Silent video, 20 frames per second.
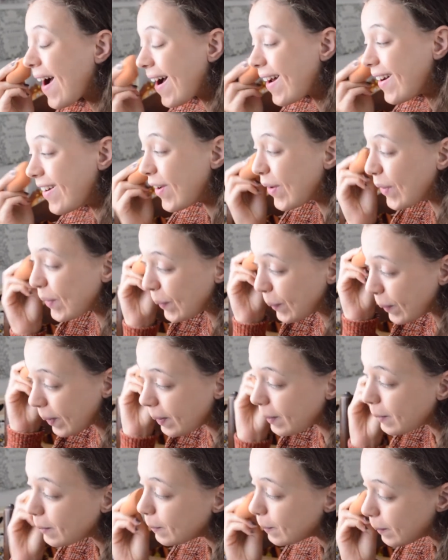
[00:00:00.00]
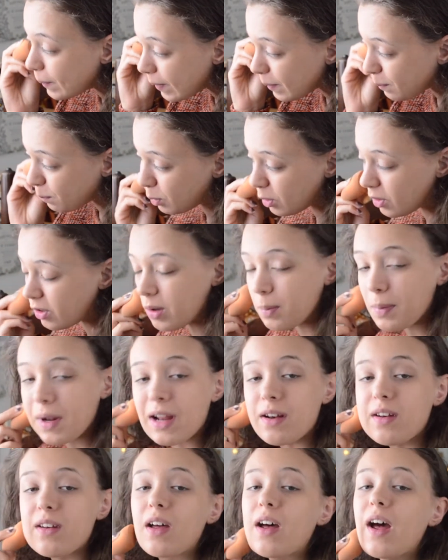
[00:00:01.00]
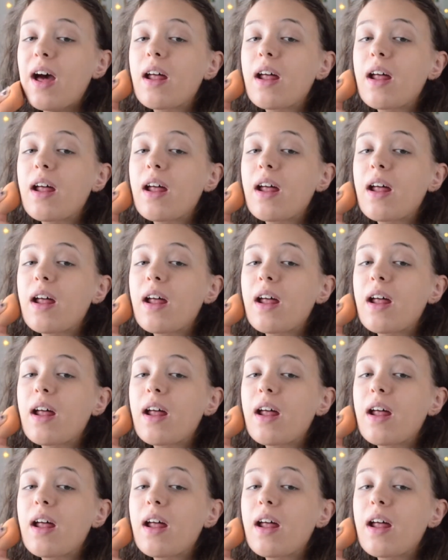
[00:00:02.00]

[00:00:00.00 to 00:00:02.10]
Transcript: a new beauty blender,